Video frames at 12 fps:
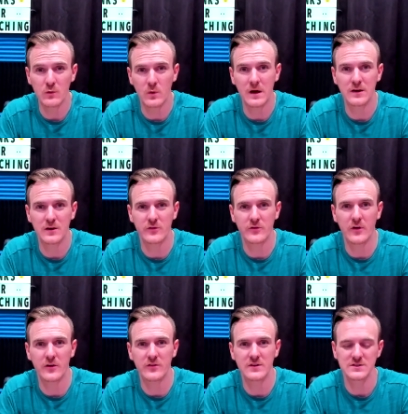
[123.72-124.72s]
the reindeer
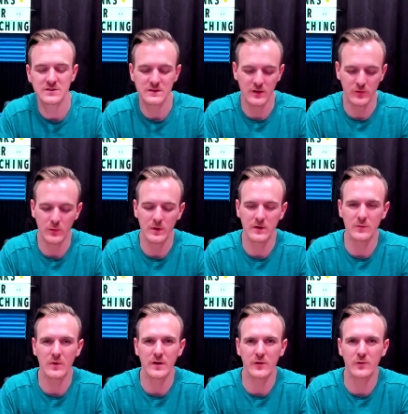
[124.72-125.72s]
sausage, this one
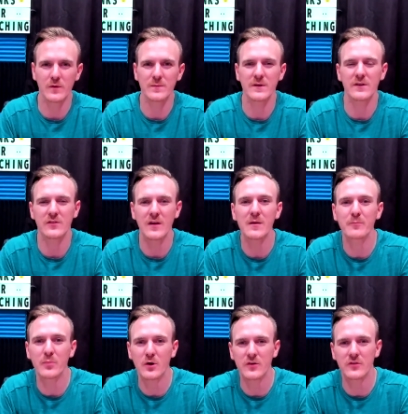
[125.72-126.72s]
was from the same
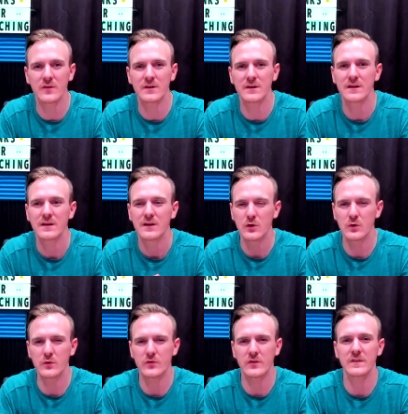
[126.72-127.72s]
person
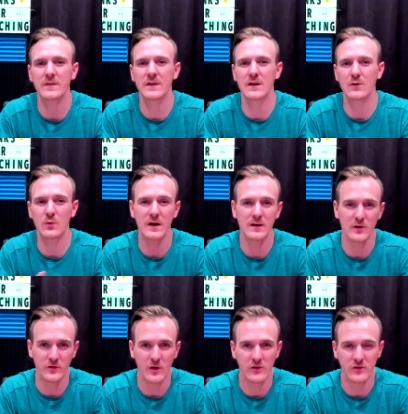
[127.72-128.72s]
who sent the
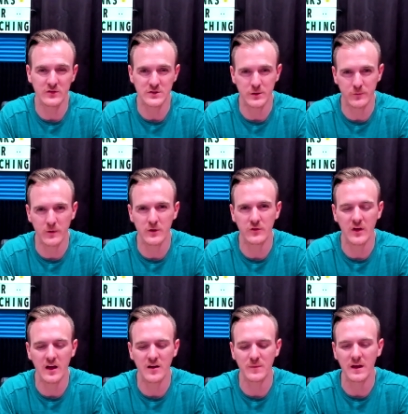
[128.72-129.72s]
reindeer sausage the first
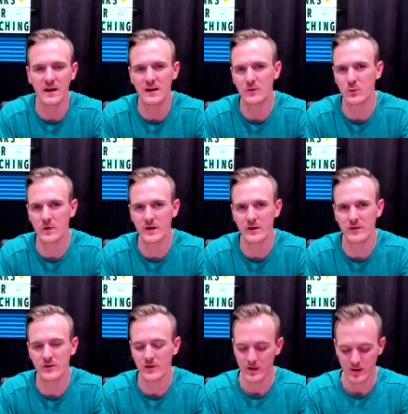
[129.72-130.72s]
time and
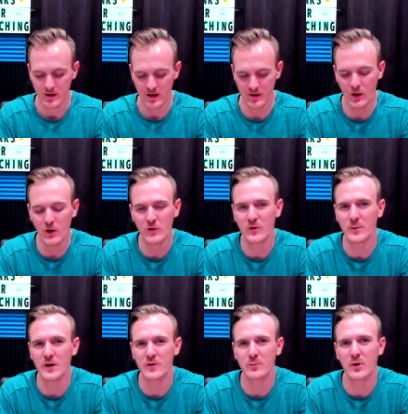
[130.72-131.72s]
was an awesome
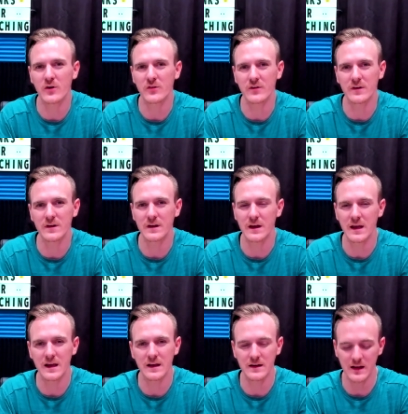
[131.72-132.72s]
enough person
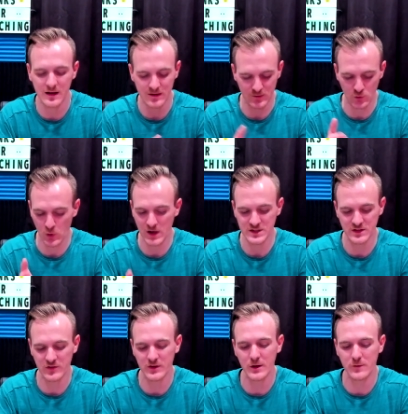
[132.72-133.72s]
and
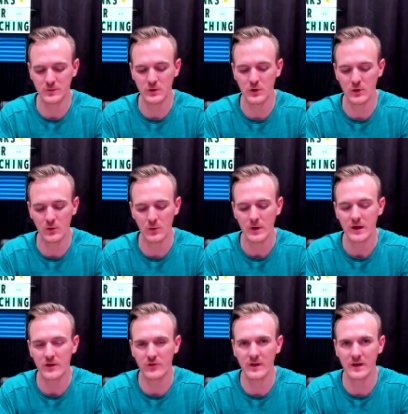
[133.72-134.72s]
gracious enough to
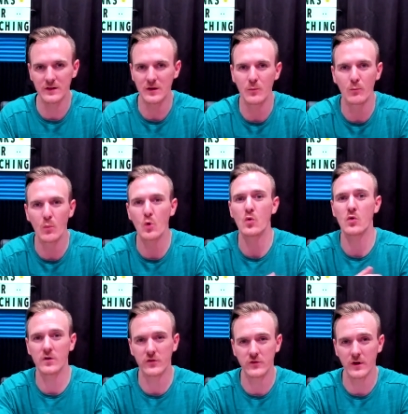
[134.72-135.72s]
send
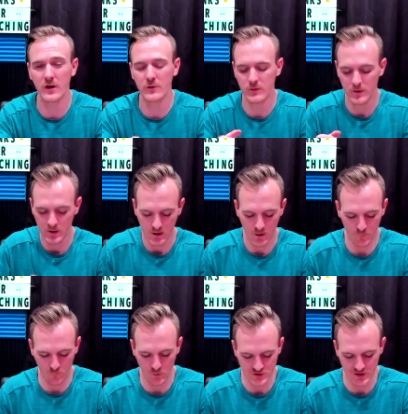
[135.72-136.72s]
more stuff.
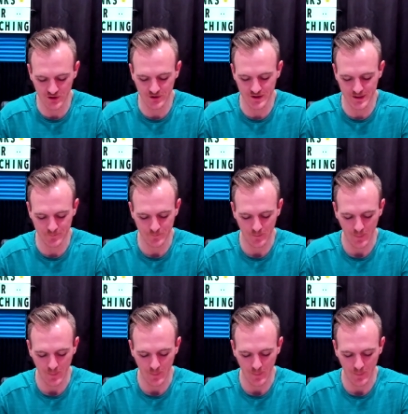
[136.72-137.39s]
Unfortunately,